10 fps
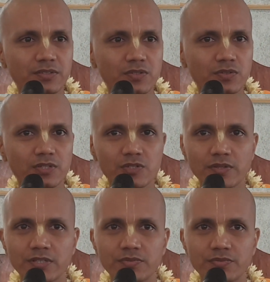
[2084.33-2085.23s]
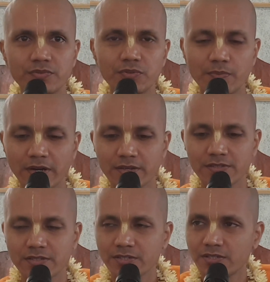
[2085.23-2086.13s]
So that's why if you practice
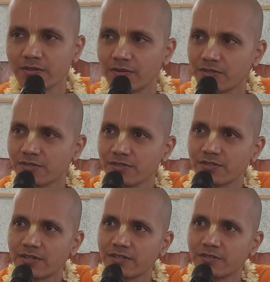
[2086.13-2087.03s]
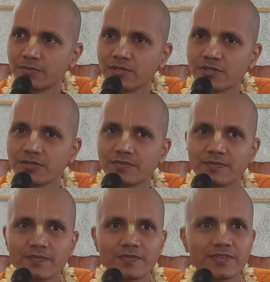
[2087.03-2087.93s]
Krishna consciousness, that is the best
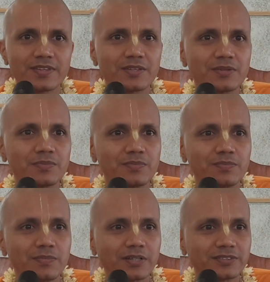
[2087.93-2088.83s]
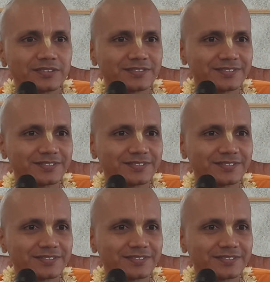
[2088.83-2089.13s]
path.